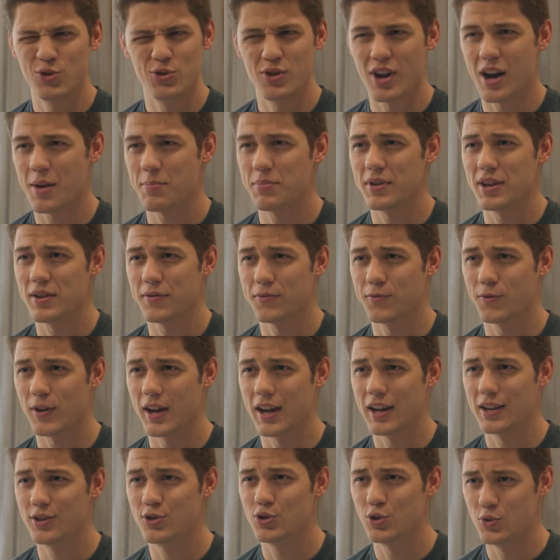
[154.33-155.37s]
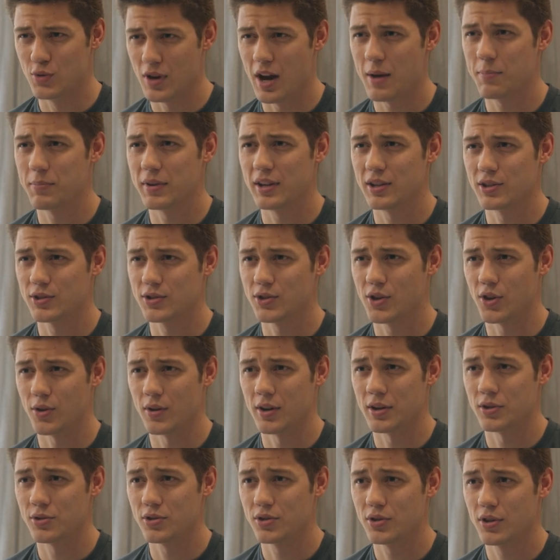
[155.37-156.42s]
Do not be afraid, do not be
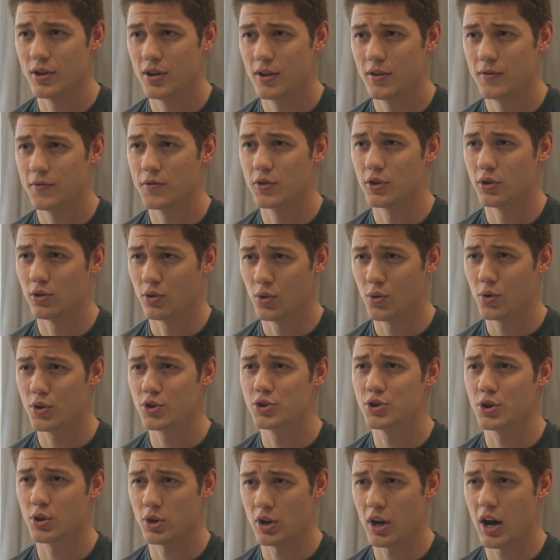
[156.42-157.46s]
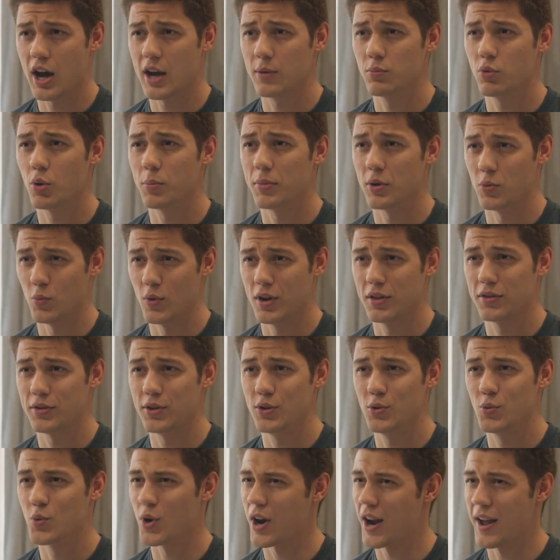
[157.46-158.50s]
discouraged, for the Lord your God will be with
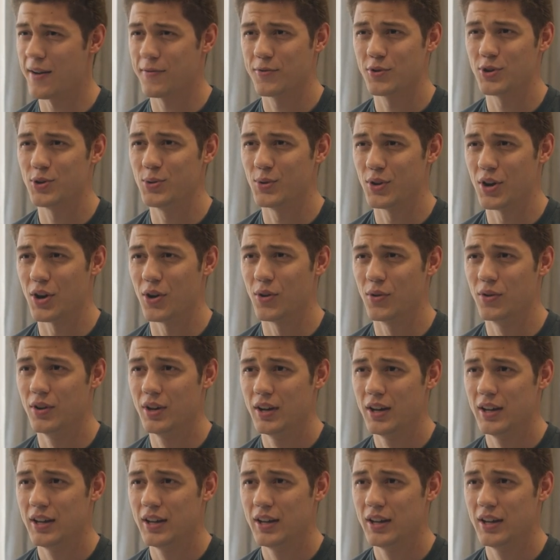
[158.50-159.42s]
you wherever you go."